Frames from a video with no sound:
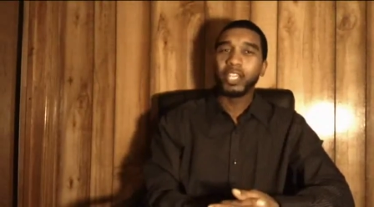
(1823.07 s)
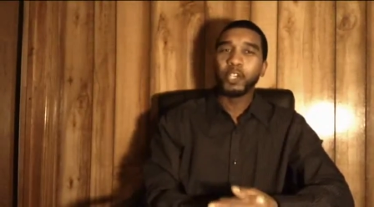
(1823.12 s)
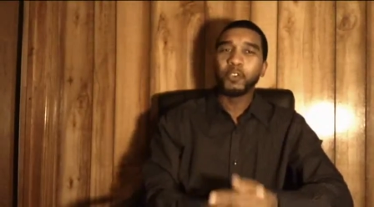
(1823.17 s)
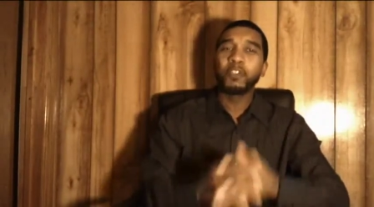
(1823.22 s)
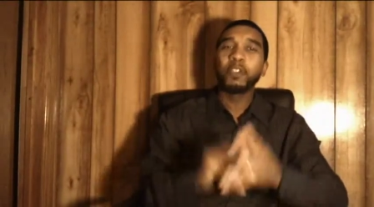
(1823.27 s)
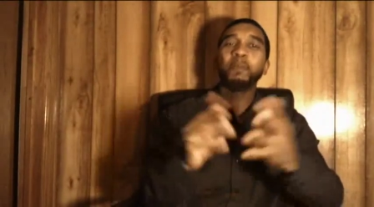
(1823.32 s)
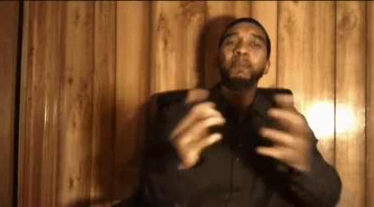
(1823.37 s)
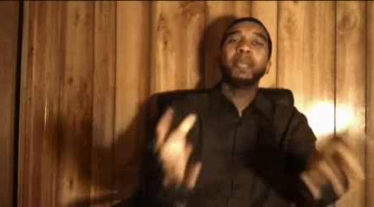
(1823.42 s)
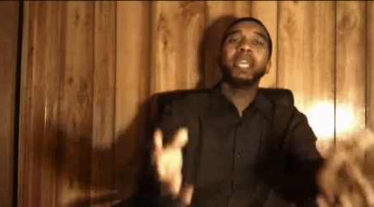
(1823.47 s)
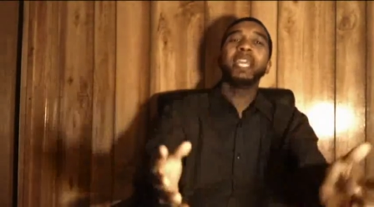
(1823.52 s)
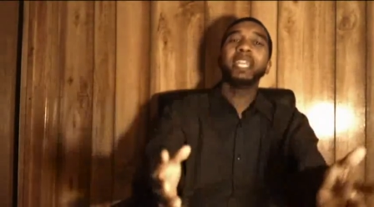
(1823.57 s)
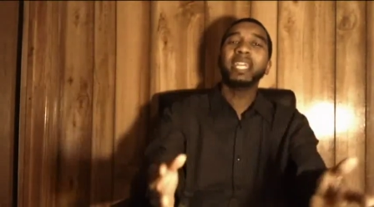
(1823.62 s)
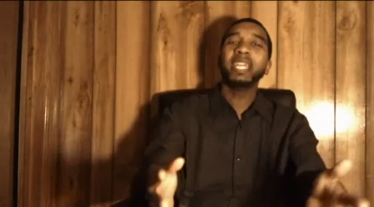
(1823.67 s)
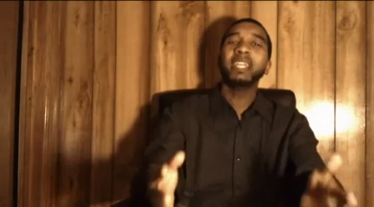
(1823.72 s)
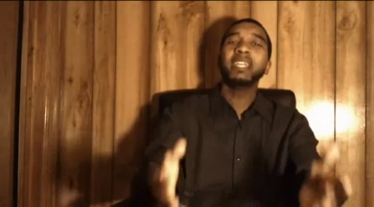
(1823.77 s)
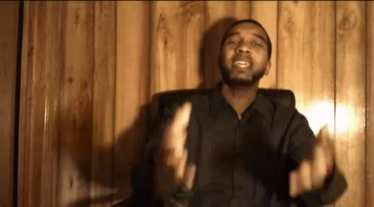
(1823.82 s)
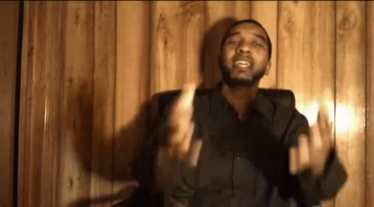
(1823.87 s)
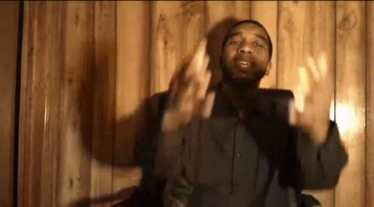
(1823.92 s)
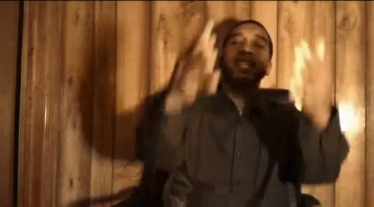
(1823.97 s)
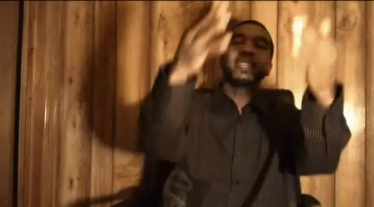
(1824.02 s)
You're
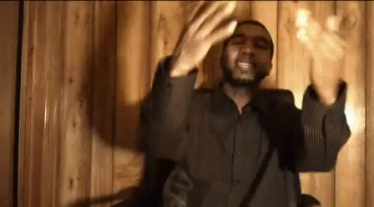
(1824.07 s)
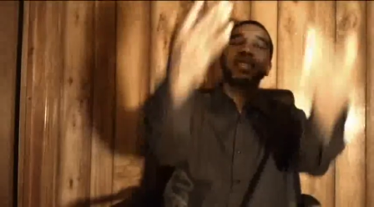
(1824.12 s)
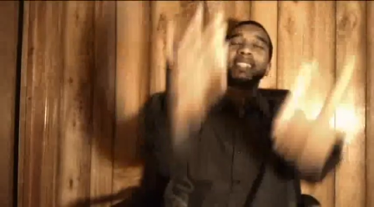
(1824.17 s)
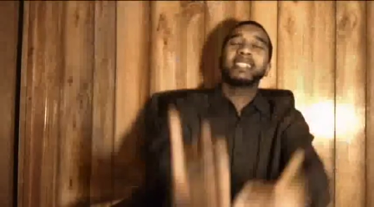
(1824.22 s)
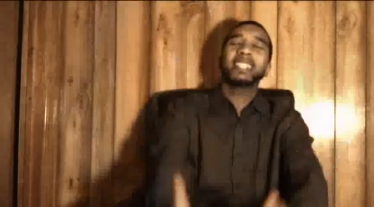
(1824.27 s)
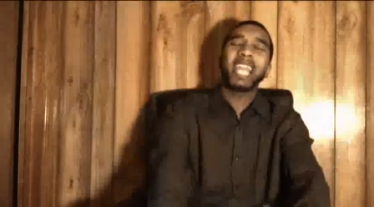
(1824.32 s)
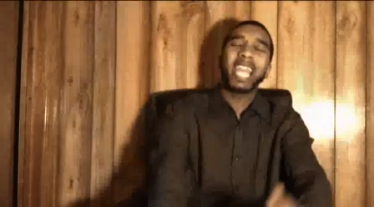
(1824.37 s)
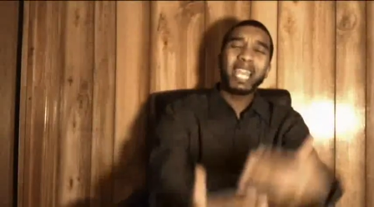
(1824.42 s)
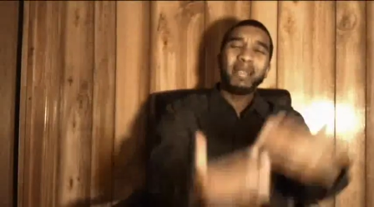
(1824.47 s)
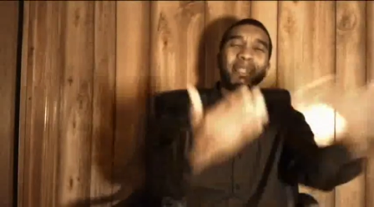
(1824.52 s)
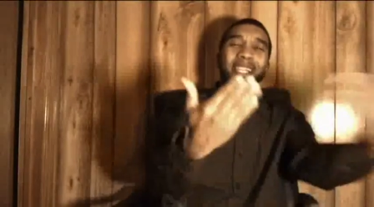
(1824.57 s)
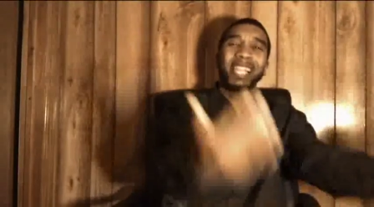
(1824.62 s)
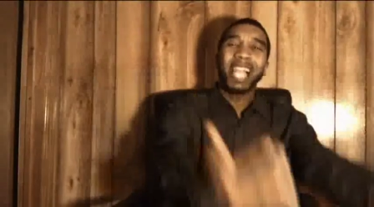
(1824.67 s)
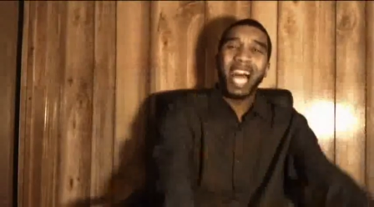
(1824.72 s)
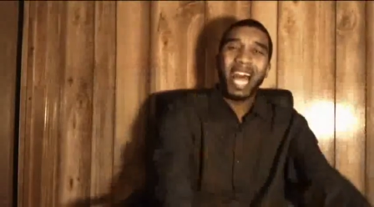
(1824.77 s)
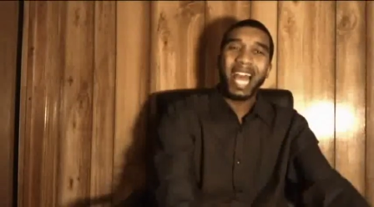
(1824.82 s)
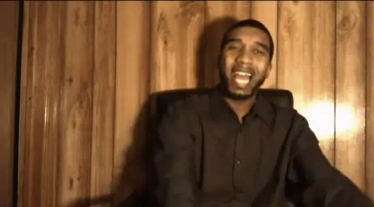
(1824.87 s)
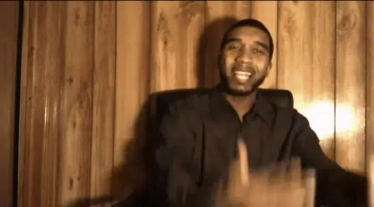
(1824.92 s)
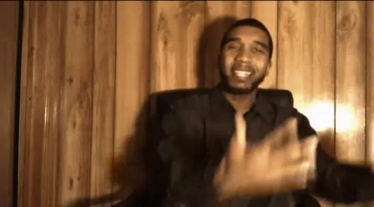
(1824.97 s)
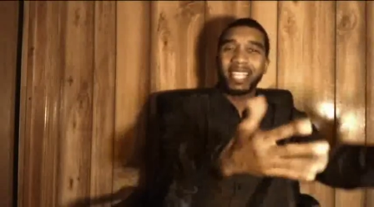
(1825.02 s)
repeating the same
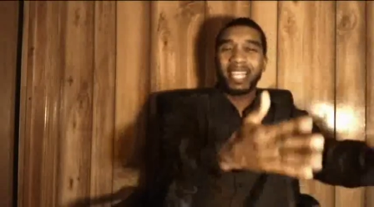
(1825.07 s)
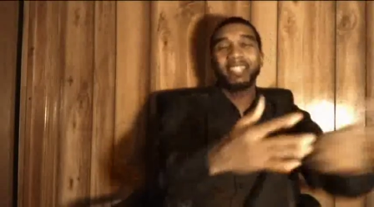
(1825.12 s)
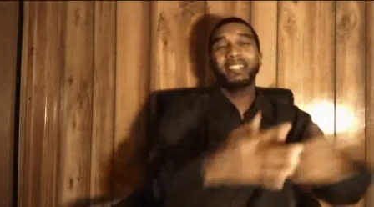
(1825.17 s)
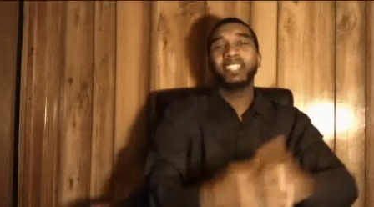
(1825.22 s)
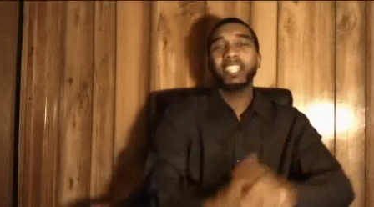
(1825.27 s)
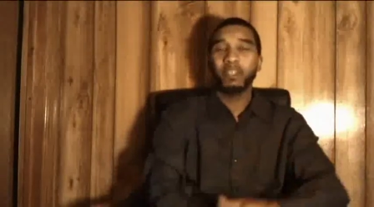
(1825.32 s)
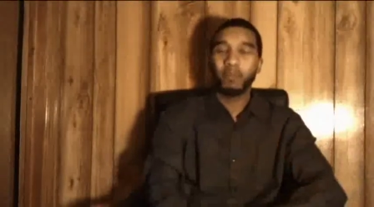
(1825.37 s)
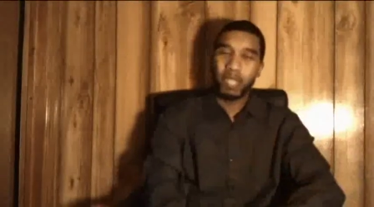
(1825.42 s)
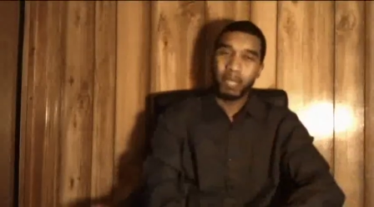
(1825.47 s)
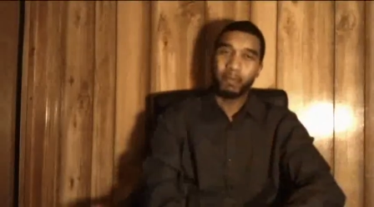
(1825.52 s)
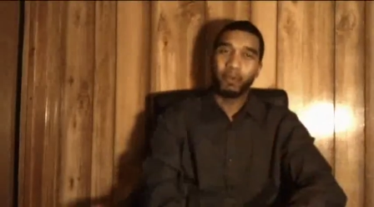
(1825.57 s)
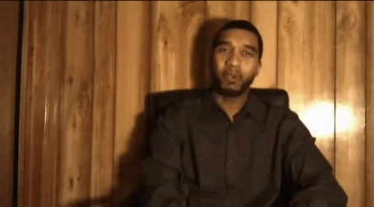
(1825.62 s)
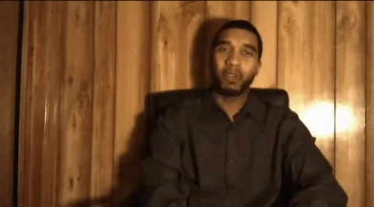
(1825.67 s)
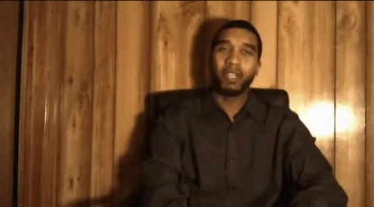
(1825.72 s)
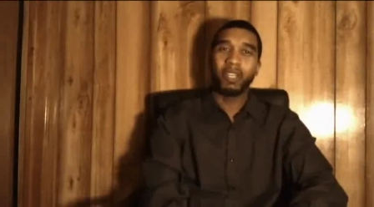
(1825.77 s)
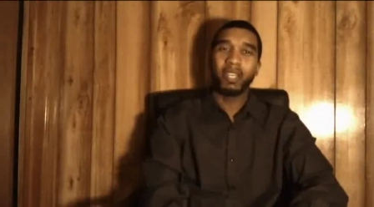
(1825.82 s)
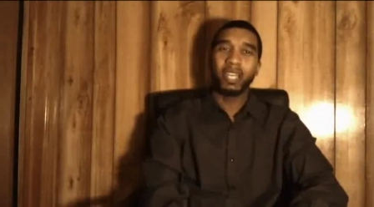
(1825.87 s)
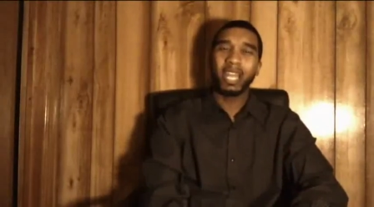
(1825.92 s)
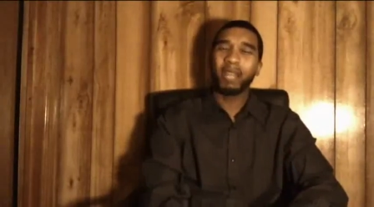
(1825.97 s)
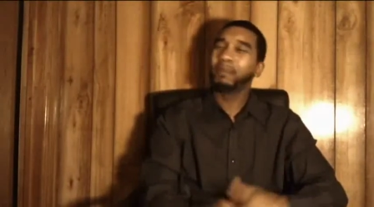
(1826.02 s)
lies as these
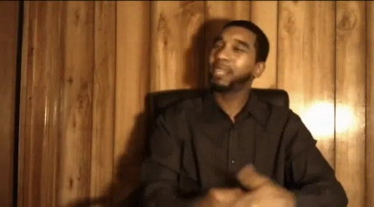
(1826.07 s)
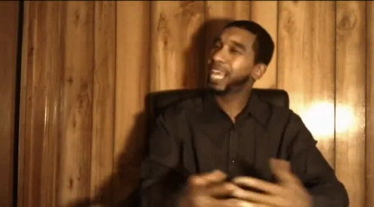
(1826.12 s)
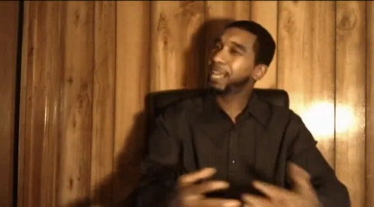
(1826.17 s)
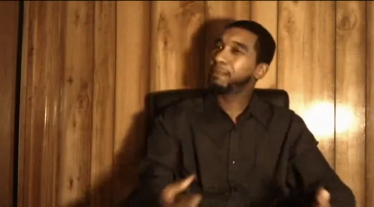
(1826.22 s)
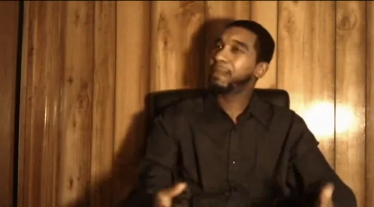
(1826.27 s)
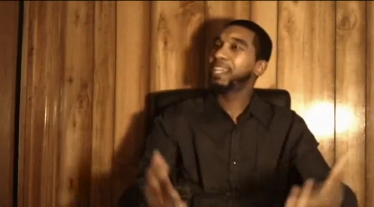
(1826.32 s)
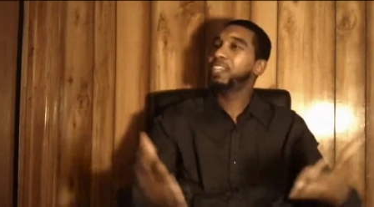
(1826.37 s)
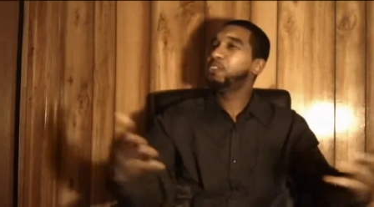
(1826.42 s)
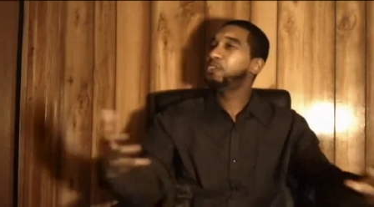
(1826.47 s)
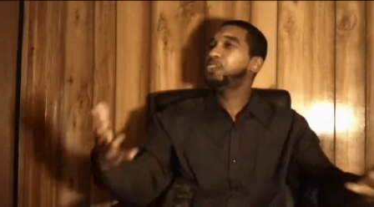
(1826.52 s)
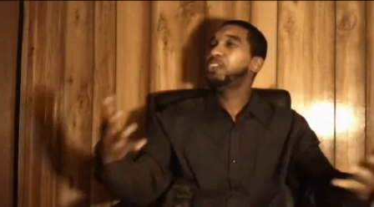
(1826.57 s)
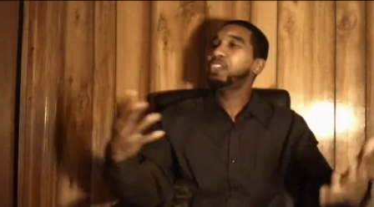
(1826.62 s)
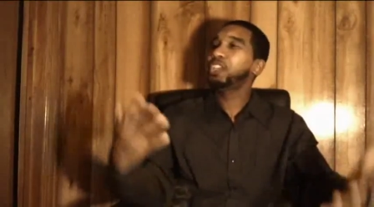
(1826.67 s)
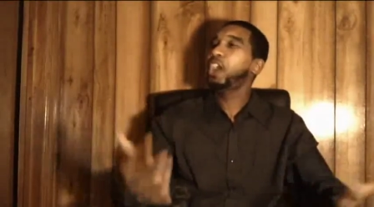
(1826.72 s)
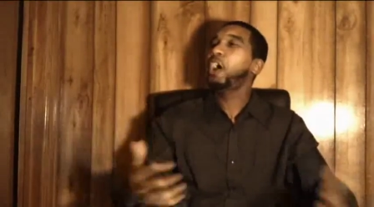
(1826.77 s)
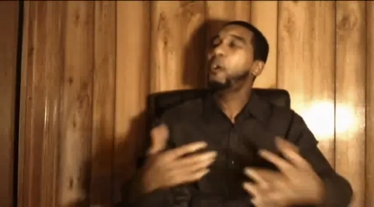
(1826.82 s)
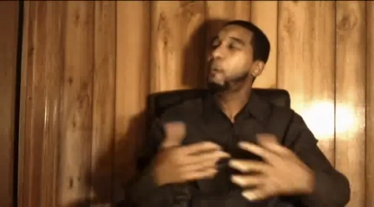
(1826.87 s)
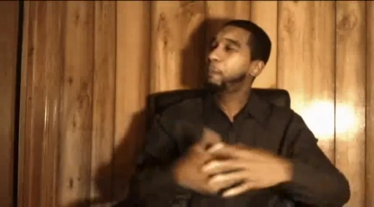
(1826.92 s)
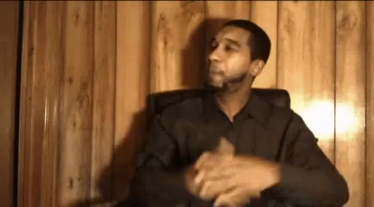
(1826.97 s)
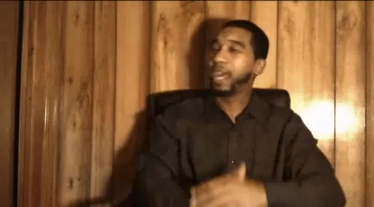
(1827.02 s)
people. And I'm like, man, you should
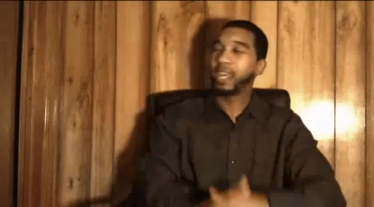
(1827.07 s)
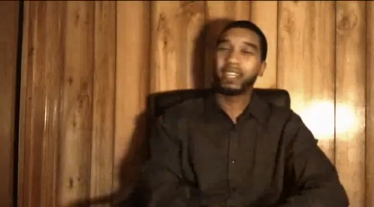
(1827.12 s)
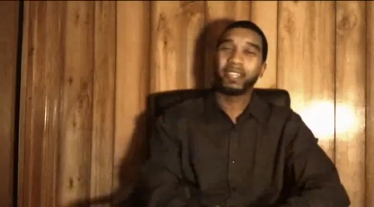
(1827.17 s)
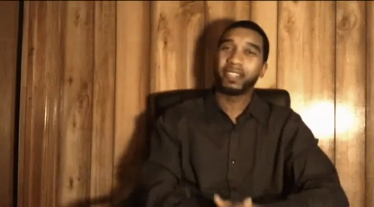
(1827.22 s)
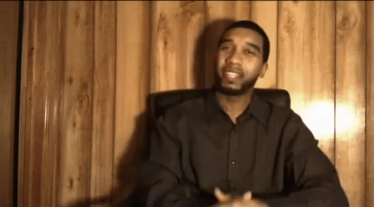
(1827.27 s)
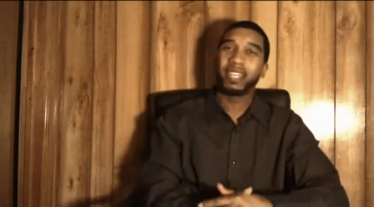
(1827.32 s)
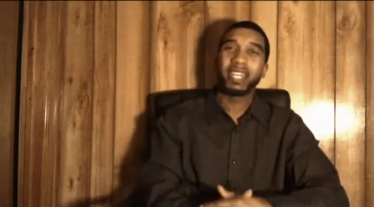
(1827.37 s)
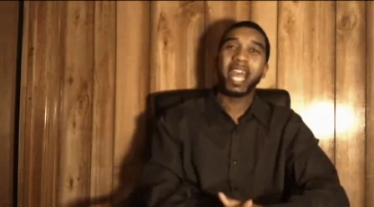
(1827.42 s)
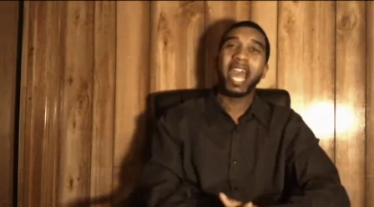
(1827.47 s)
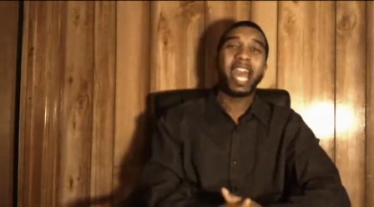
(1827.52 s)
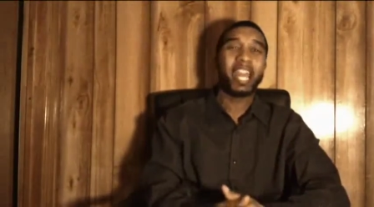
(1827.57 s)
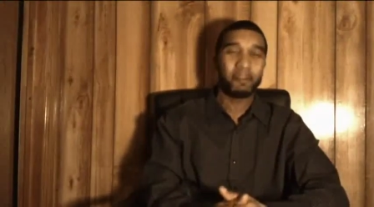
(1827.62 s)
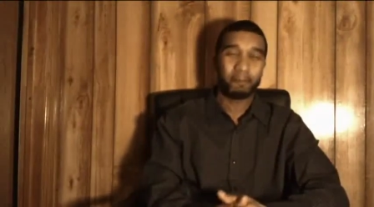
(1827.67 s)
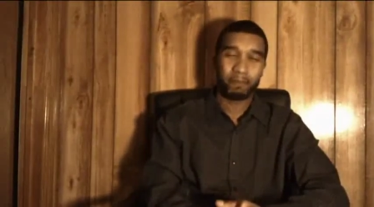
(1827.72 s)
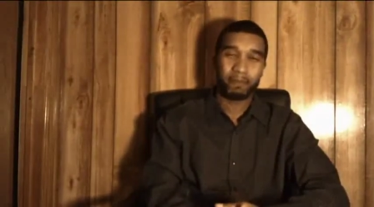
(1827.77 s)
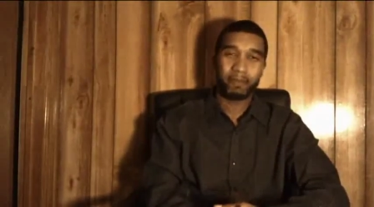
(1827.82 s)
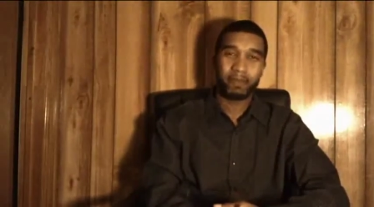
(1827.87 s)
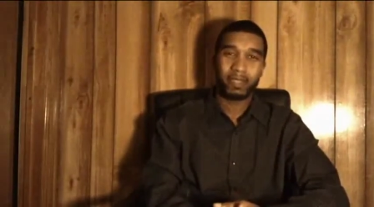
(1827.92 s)
know better than that.